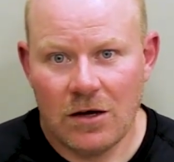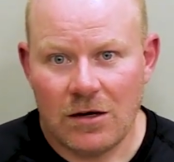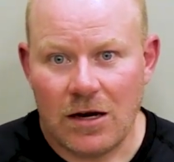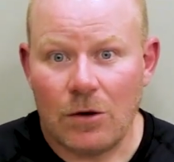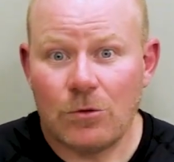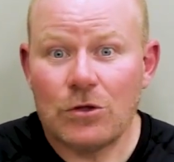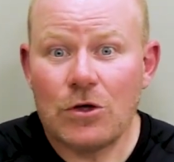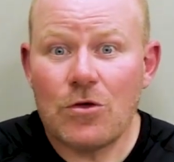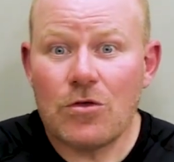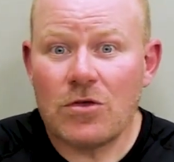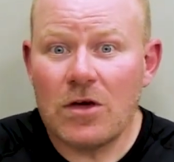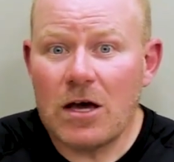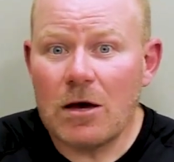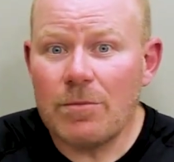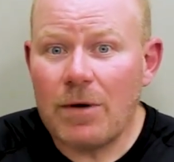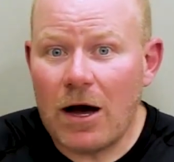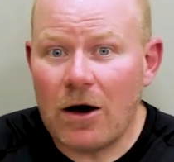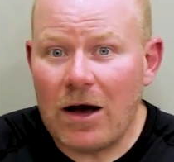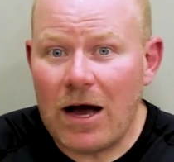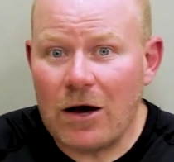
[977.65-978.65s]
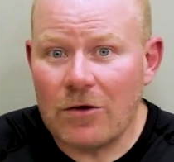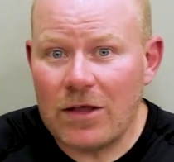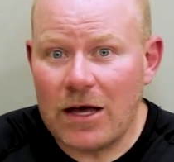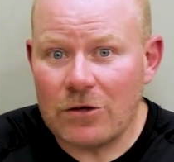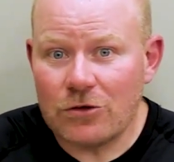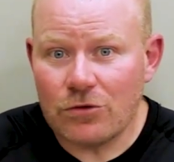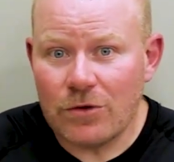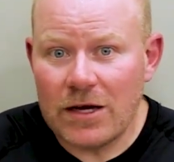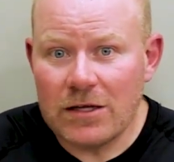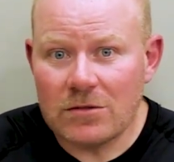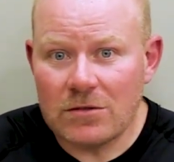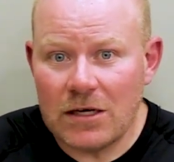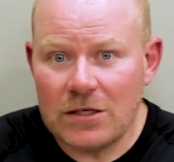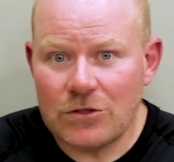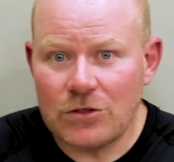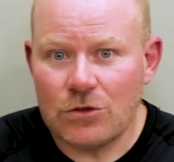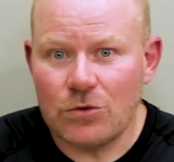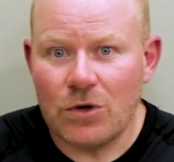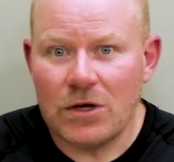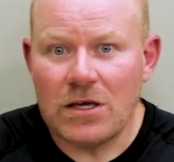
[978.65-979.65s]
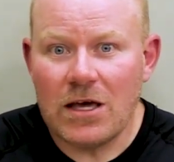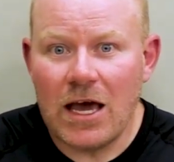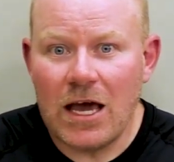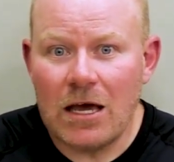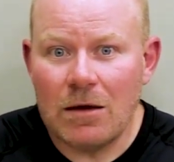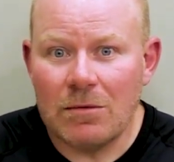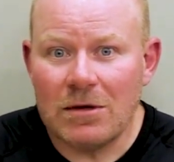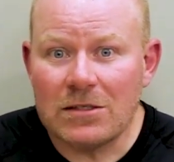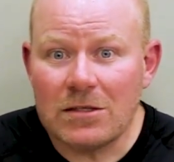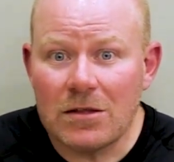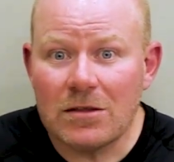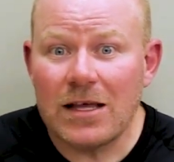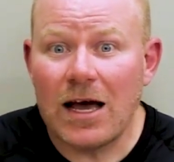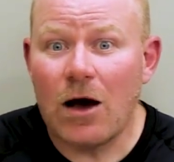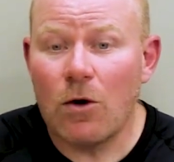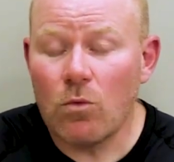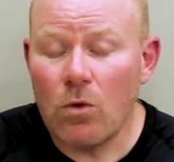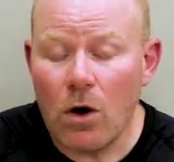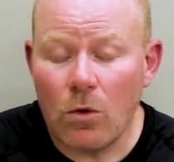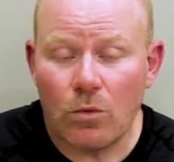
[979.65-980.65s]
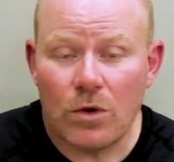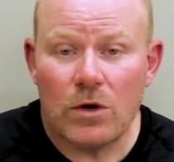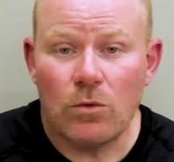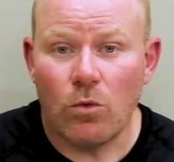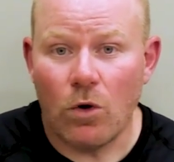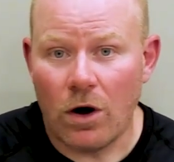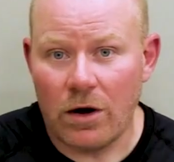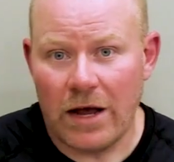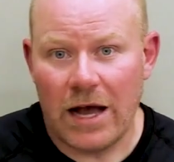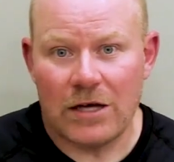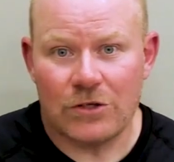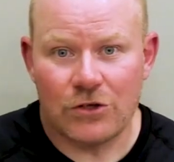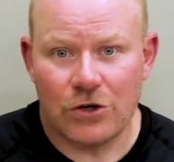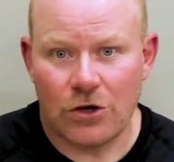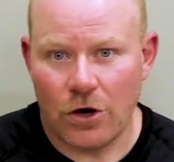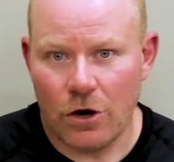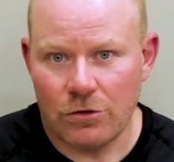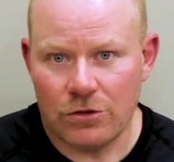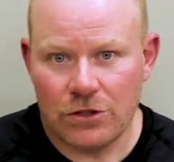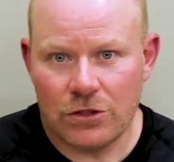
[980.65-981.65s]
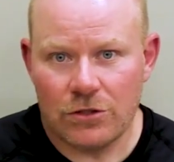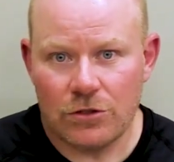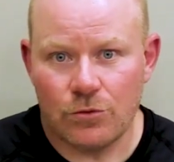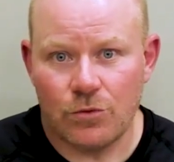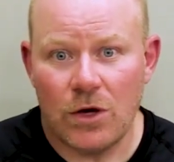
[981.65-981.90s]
Now, when you think about how that translates to a game, isn't that what we want as coaches?